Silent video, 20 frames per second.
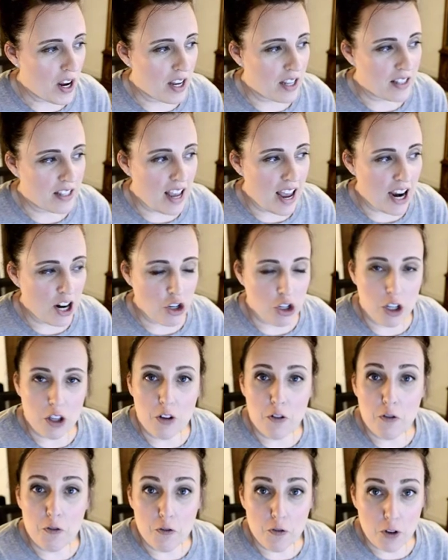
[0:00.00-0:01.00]
it's actually the
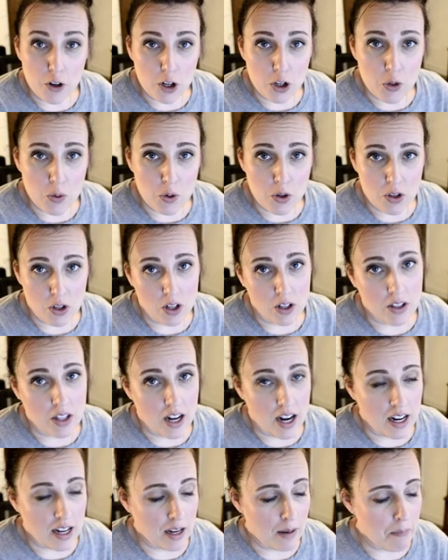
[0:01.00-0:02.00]
first result that
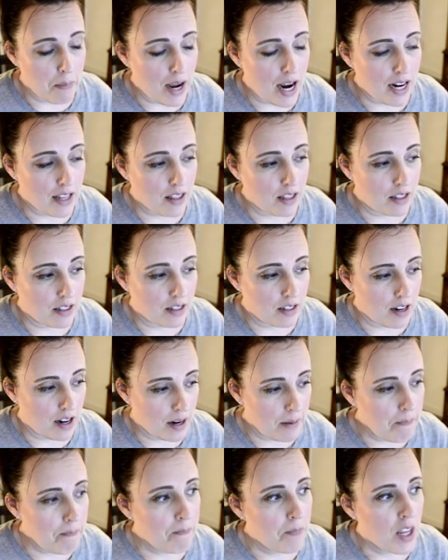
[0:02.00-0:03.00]
I get back this
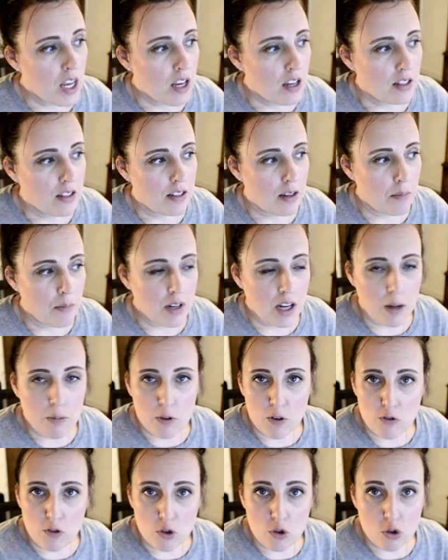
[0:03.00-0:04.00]
time. Sometimes
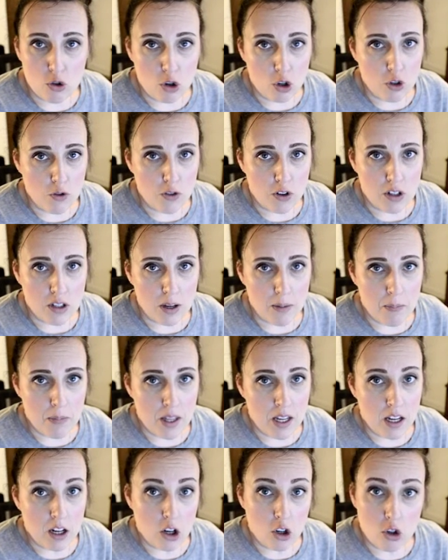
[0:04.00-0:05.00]
if you search for
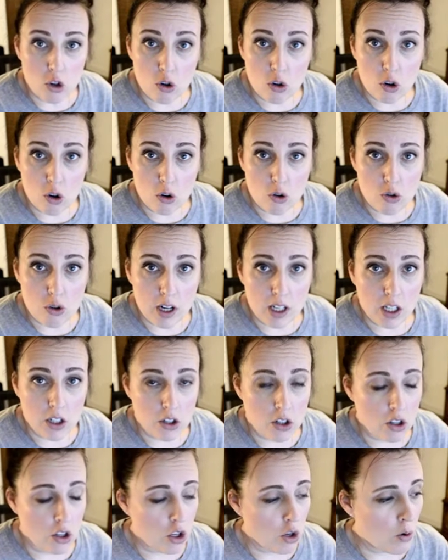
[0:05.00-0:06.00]
something and you don't go directly
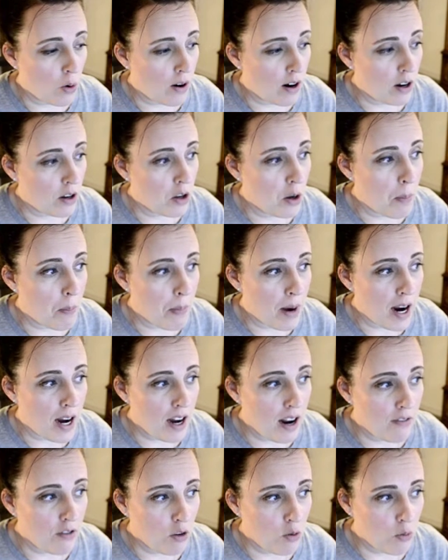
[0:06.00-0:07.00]
to the URL, you might
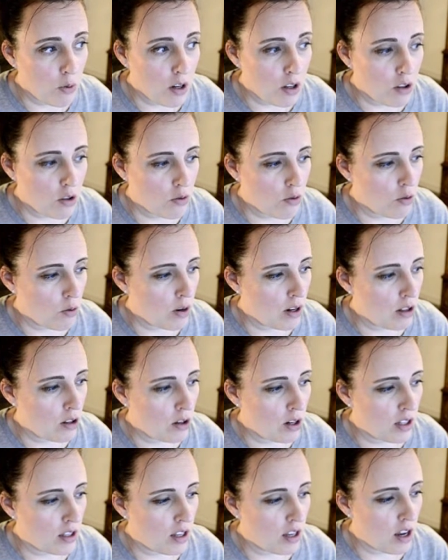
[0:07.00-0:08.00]
have to read through and
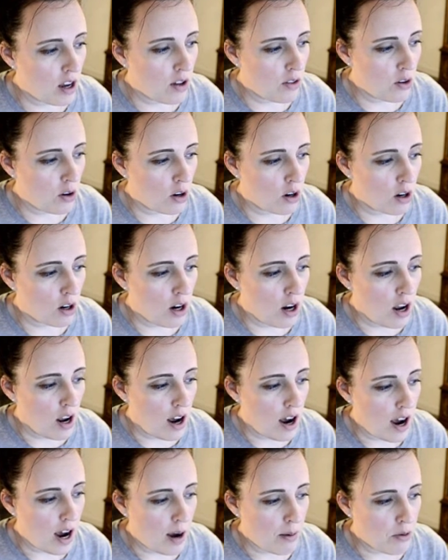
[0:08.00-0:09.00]
look at the other
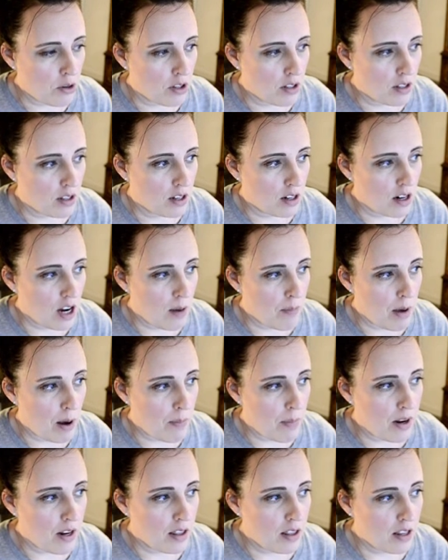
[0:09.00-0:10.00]
options that come up.
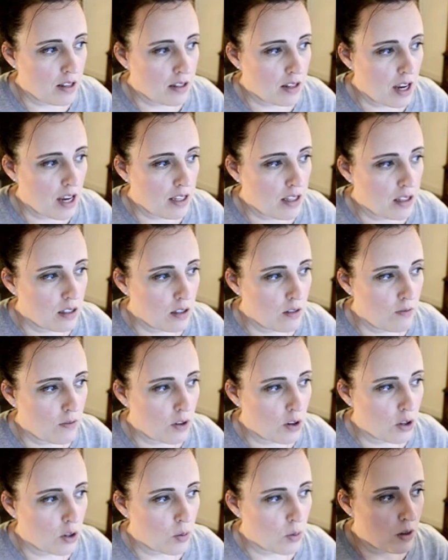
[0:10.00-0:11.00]
But in this case, it's the
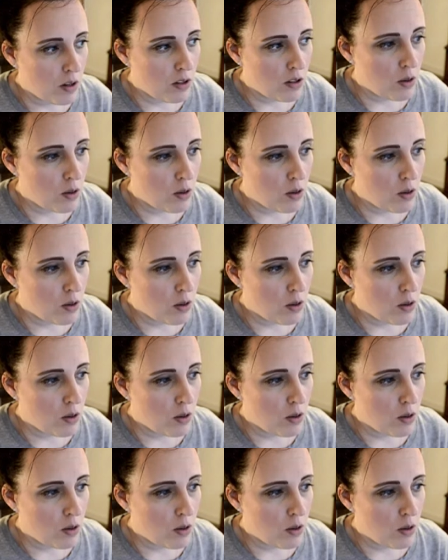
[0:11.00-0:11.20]
first one.